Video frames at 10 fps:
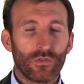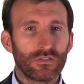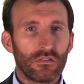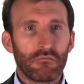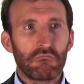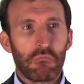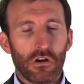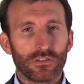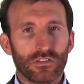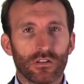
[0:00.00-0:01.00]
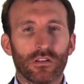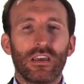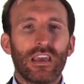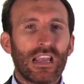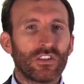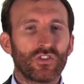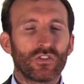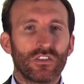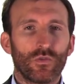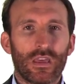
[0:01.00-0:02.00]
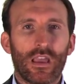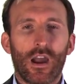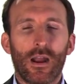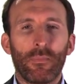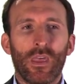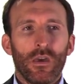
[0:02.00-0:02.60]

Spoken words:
It's not personal, it's just who they are.